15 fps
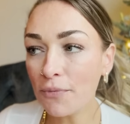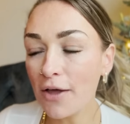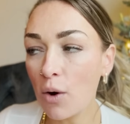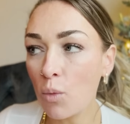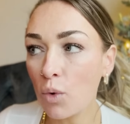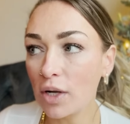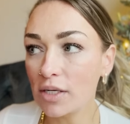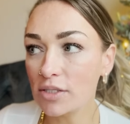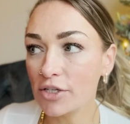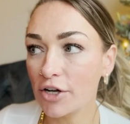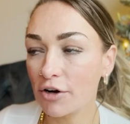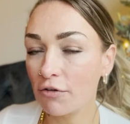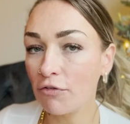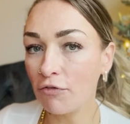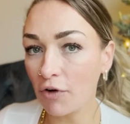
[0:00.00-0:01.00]
that what is going
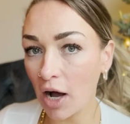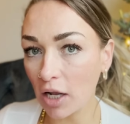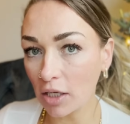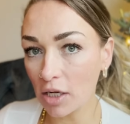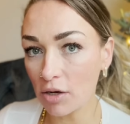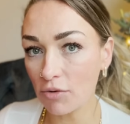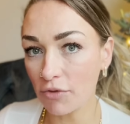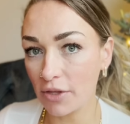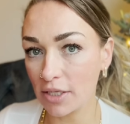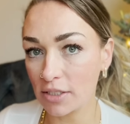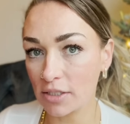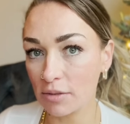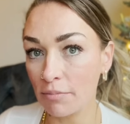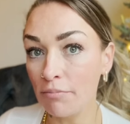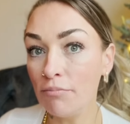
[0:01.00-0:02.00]
to follow
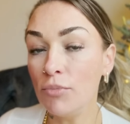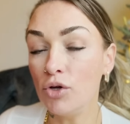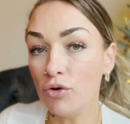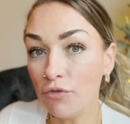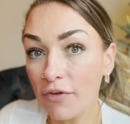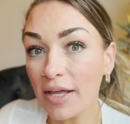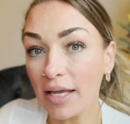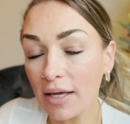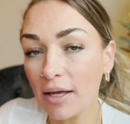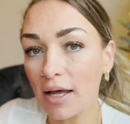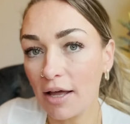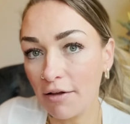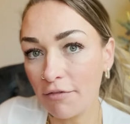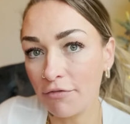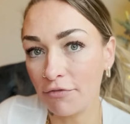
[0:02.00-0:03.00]
this moving
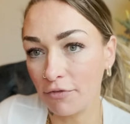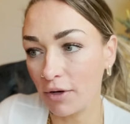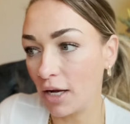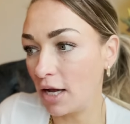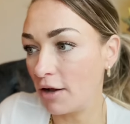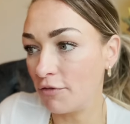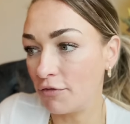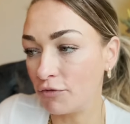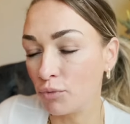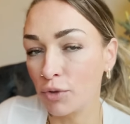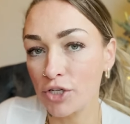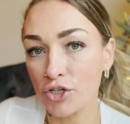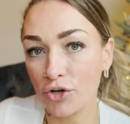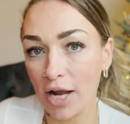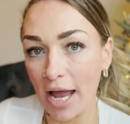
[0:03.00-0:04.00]
of, of
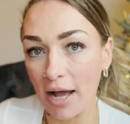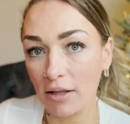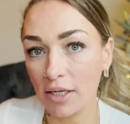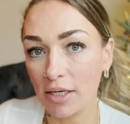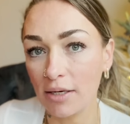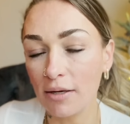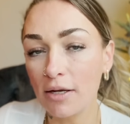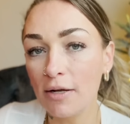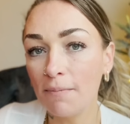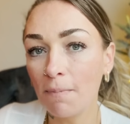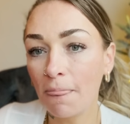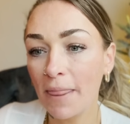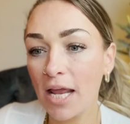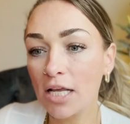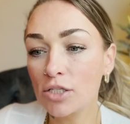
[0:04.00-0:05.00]
Richard Allen
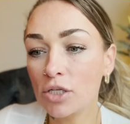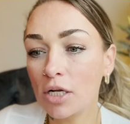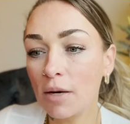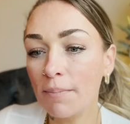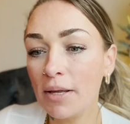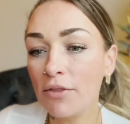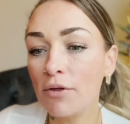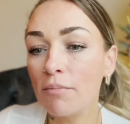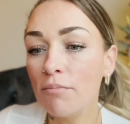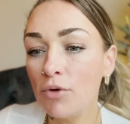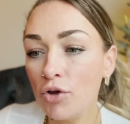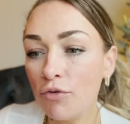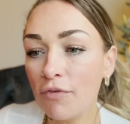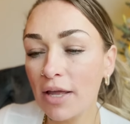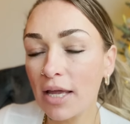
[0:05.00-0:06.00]
is going to be the
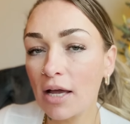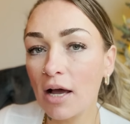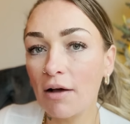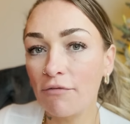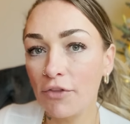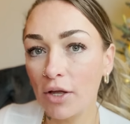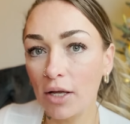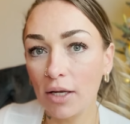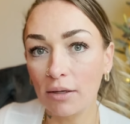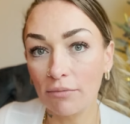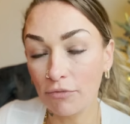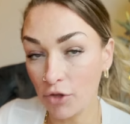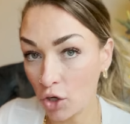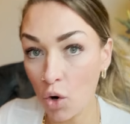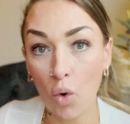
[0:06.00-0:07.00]
moving of the,
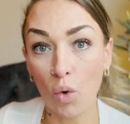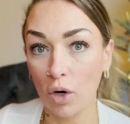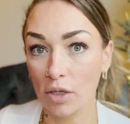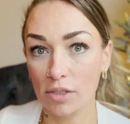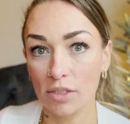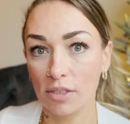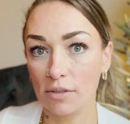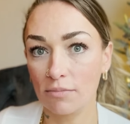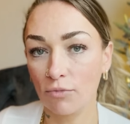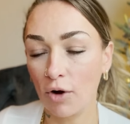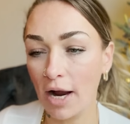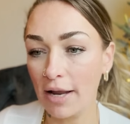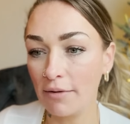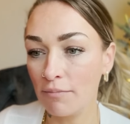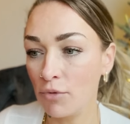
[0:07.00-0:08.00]
the courts,
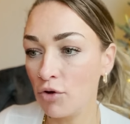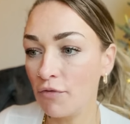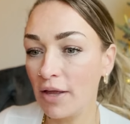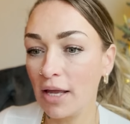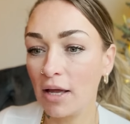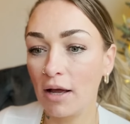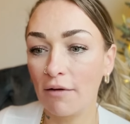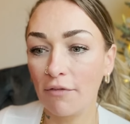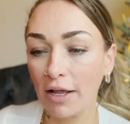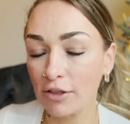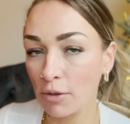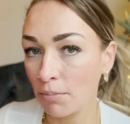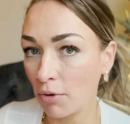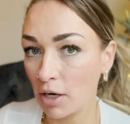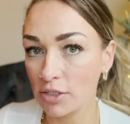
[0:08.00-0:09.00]
right? Moving of like
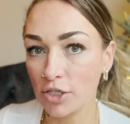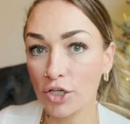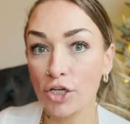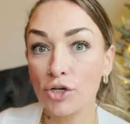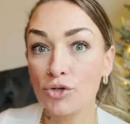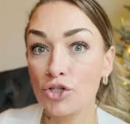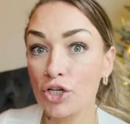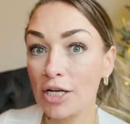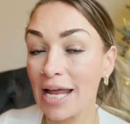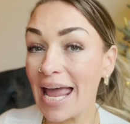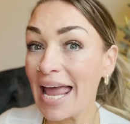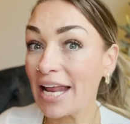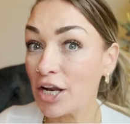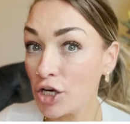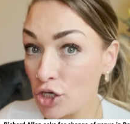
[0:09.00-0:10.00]
the prosecution
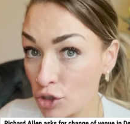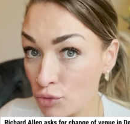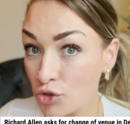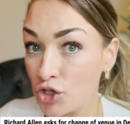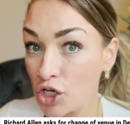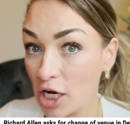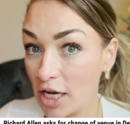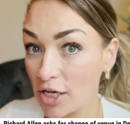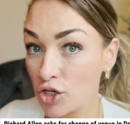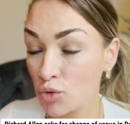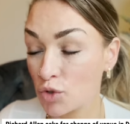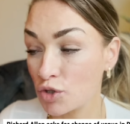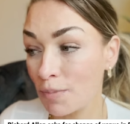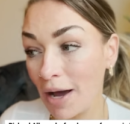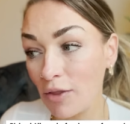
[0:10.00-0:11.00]
and a new judge,
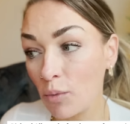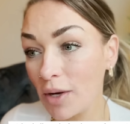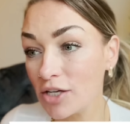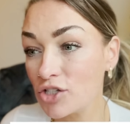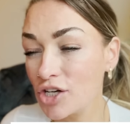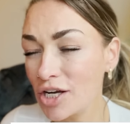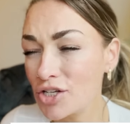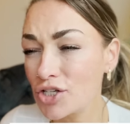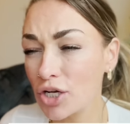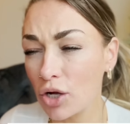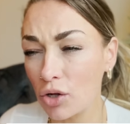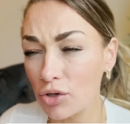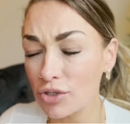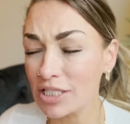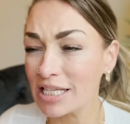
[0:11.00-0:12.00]
which by the way, Judge
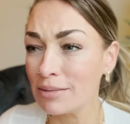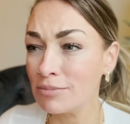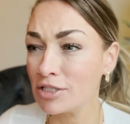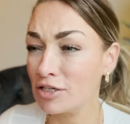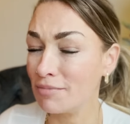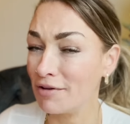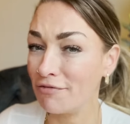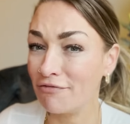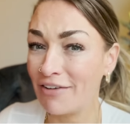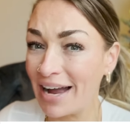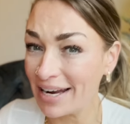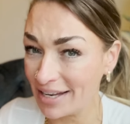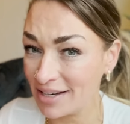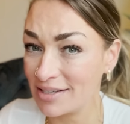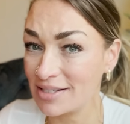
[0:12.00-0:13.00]
Gull seems to be
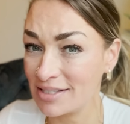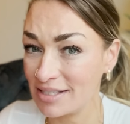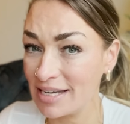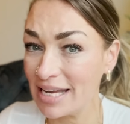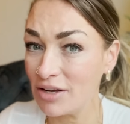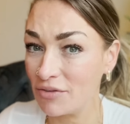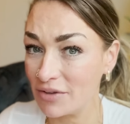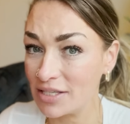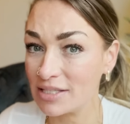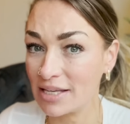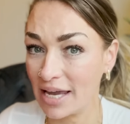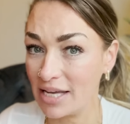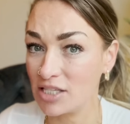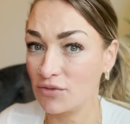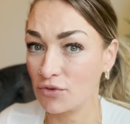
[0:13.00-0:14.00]
fighting to stay on this
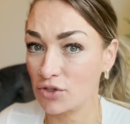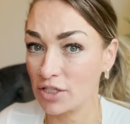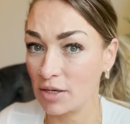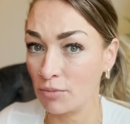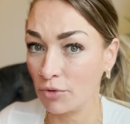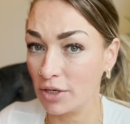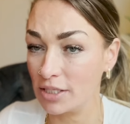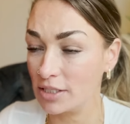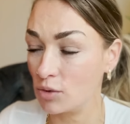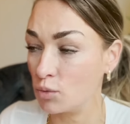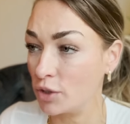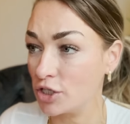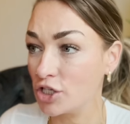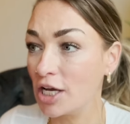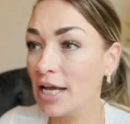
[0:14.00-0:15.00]
case for some reason,
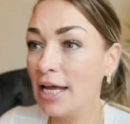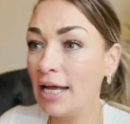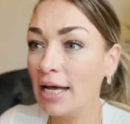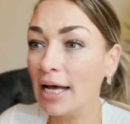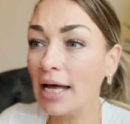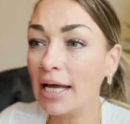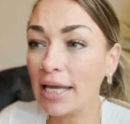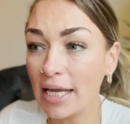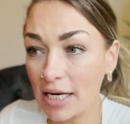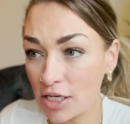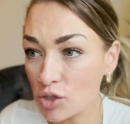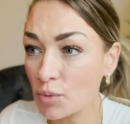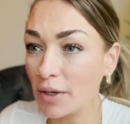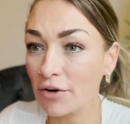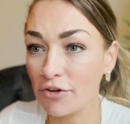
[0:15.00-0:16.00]
which again
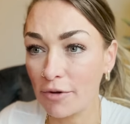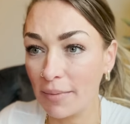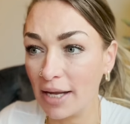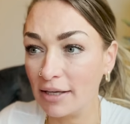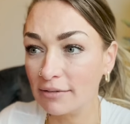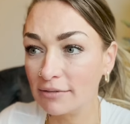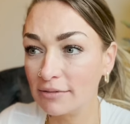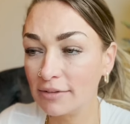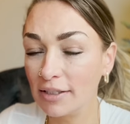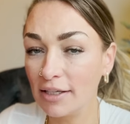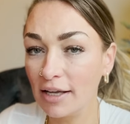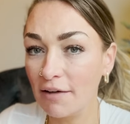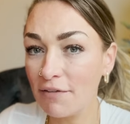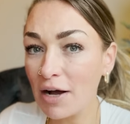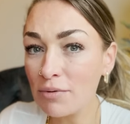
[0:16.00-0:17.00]
is weird to me.
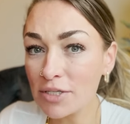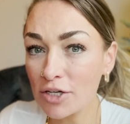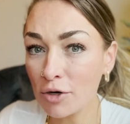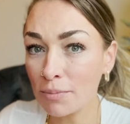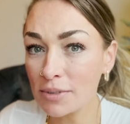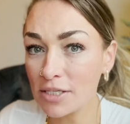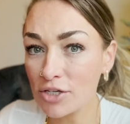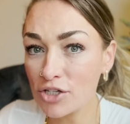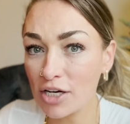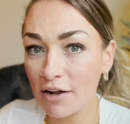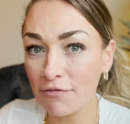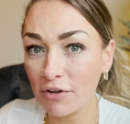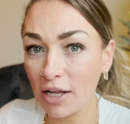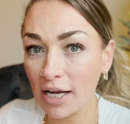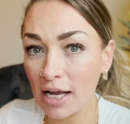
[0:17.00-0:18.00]
If I was in her position, I
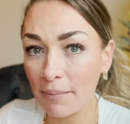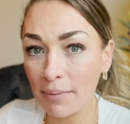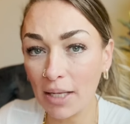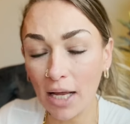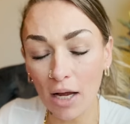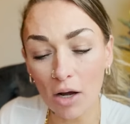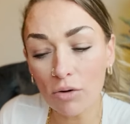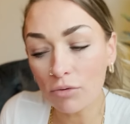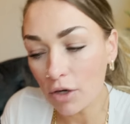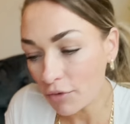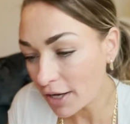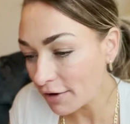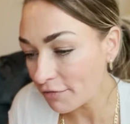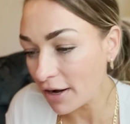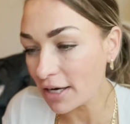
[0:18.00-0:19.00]
feel like I'd be like, oh,
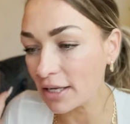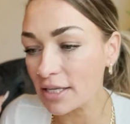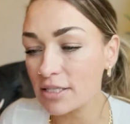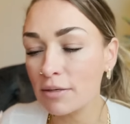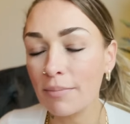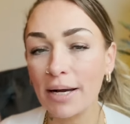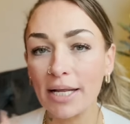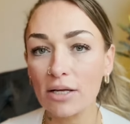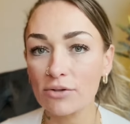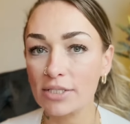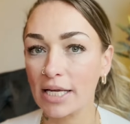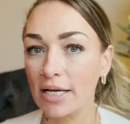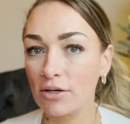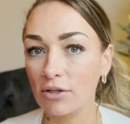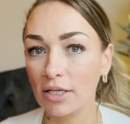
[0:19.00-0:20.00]
okay, fine, let somebody else
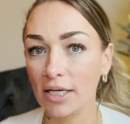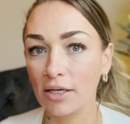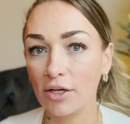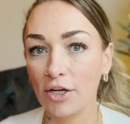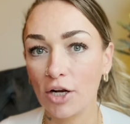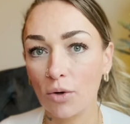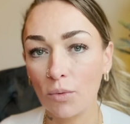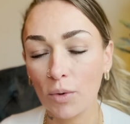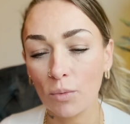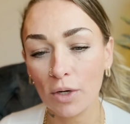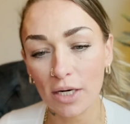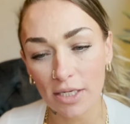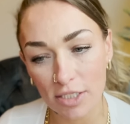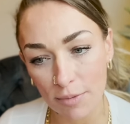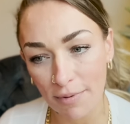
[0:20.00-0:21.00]
handle it. You know, we
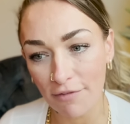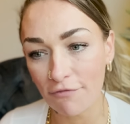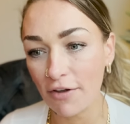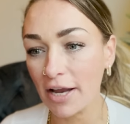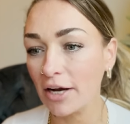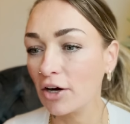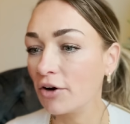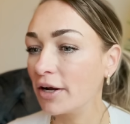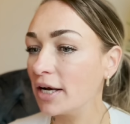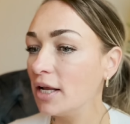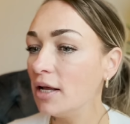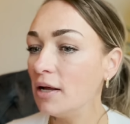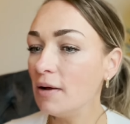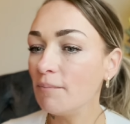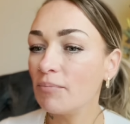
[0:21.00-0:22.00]
want it to be fair. And
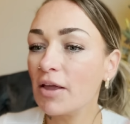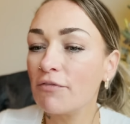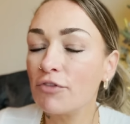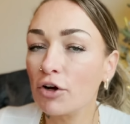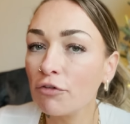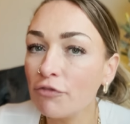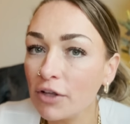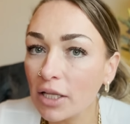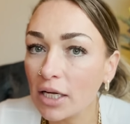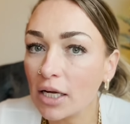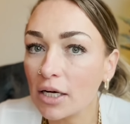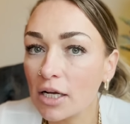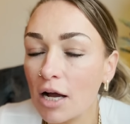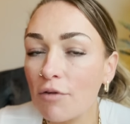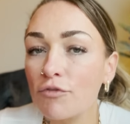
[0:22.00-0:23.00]
if they're feeling
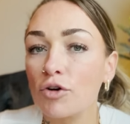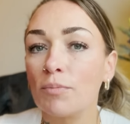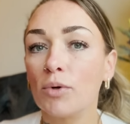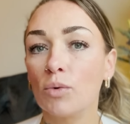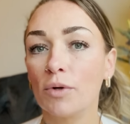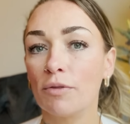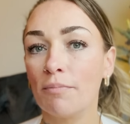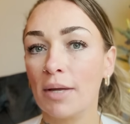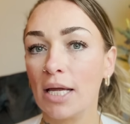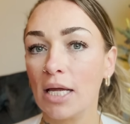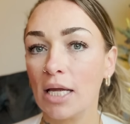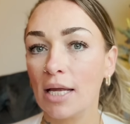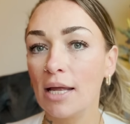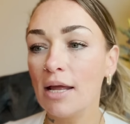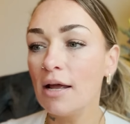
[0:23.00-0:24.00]
uncomfortable with
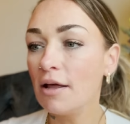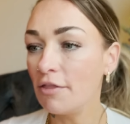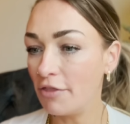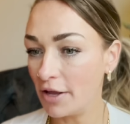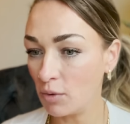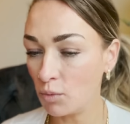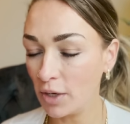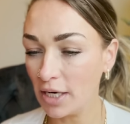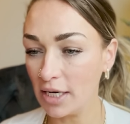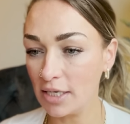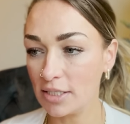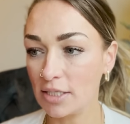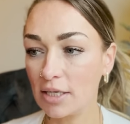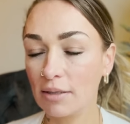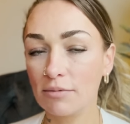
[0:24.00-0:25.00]
me, then we need
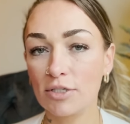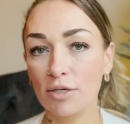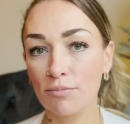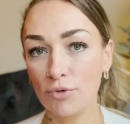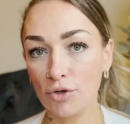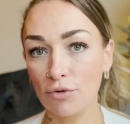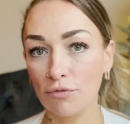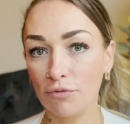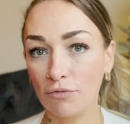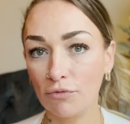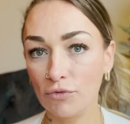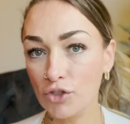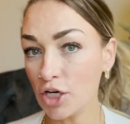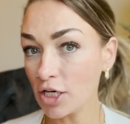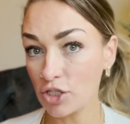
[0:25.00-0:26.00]
to, to move
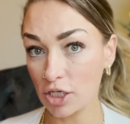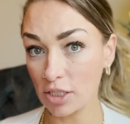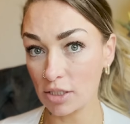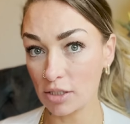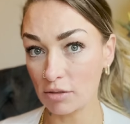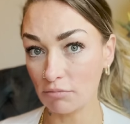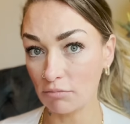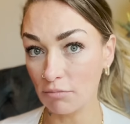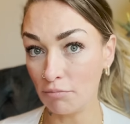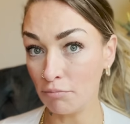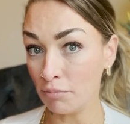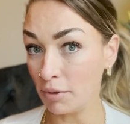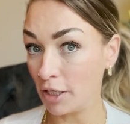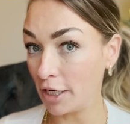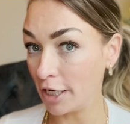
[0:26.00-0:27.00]
judges.
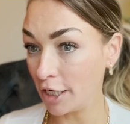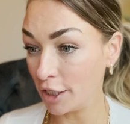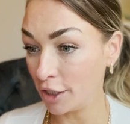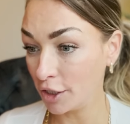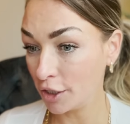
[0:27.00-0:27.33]
But